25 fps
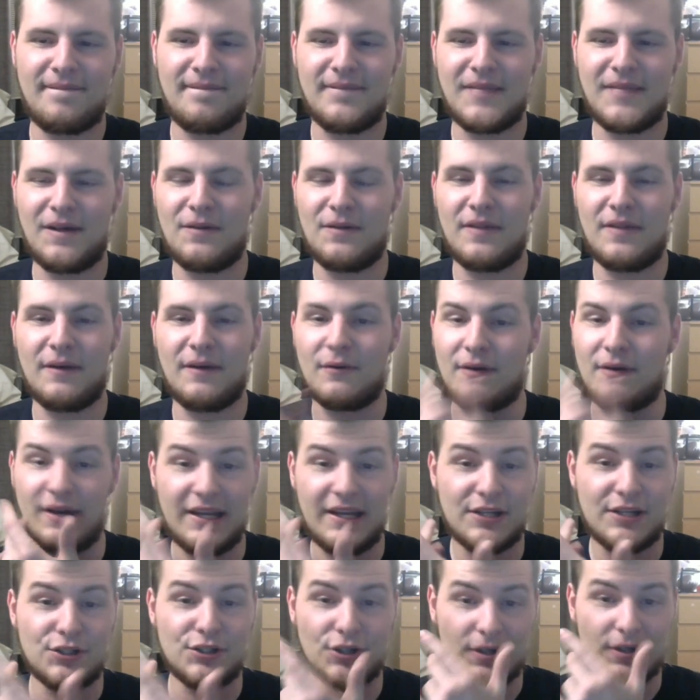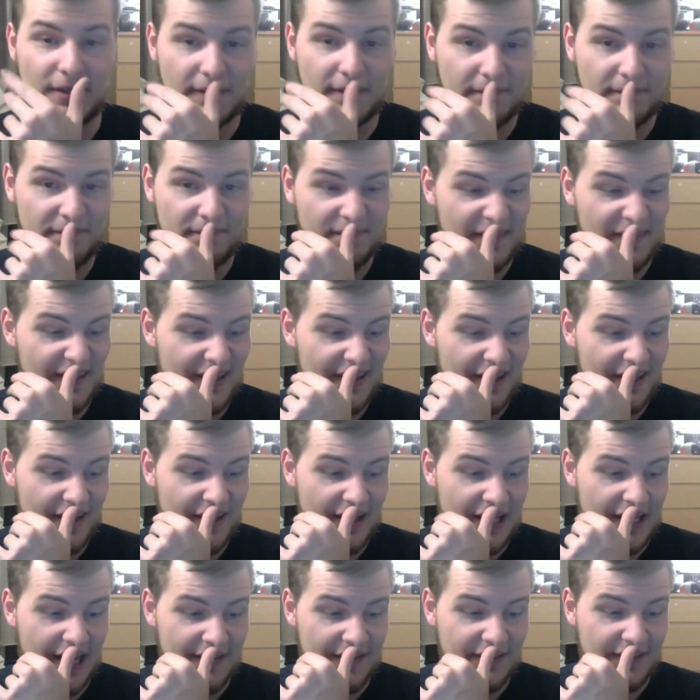They were injured.
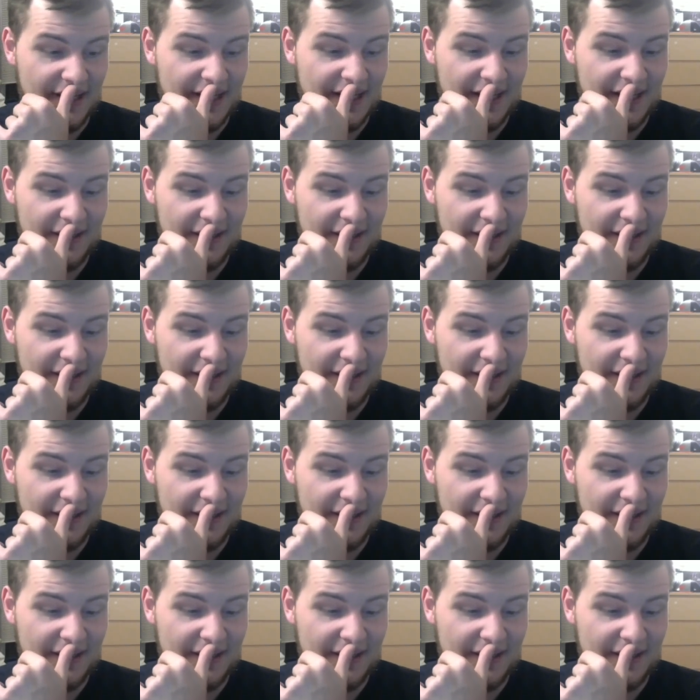I think,